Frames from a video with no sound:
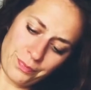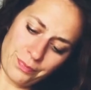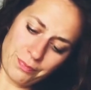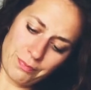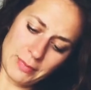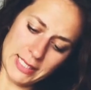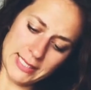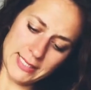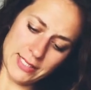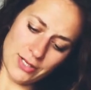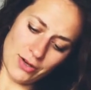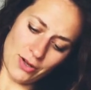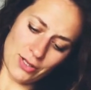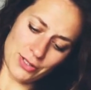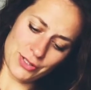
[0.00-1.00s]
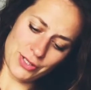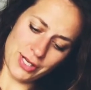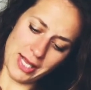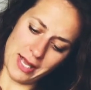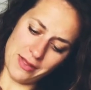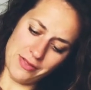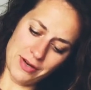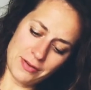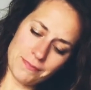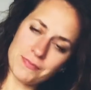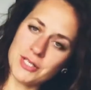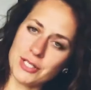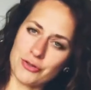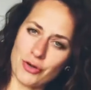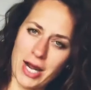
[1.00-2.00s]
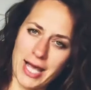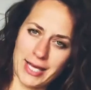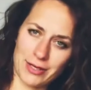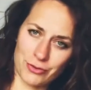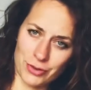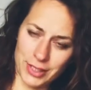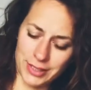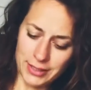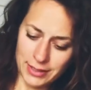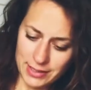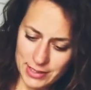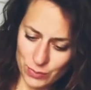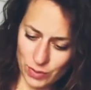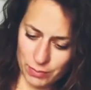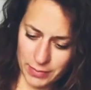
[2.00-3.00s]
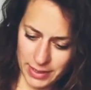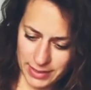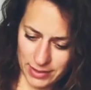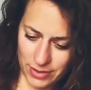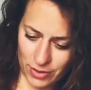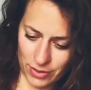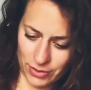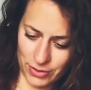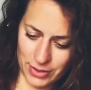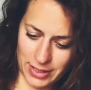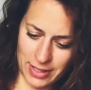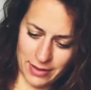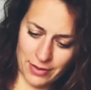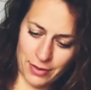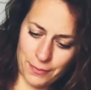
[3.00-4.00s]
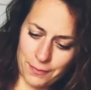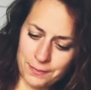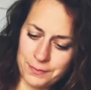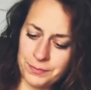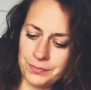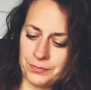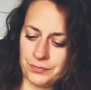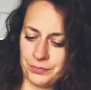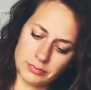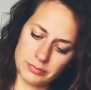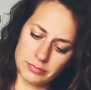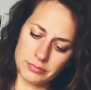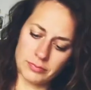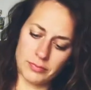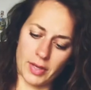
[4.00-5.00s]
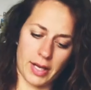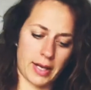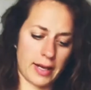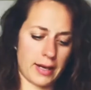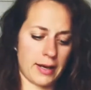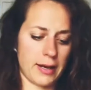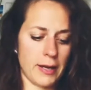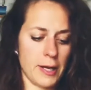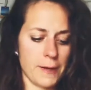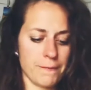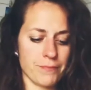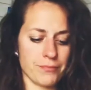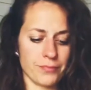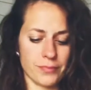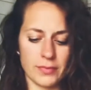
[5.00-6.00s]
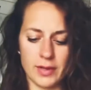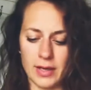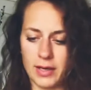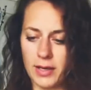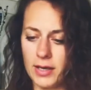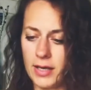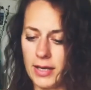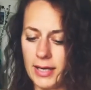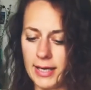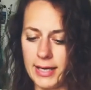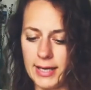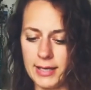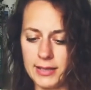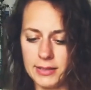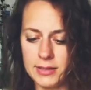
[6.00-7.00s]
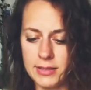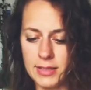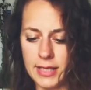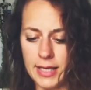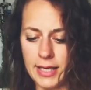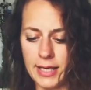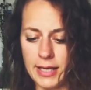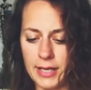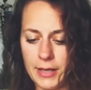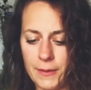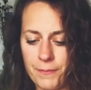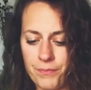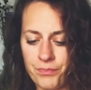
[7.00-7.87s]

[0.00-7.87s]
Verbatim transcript: mix it all together the dry ingredients will mix it all together okay I'm gonna add a um,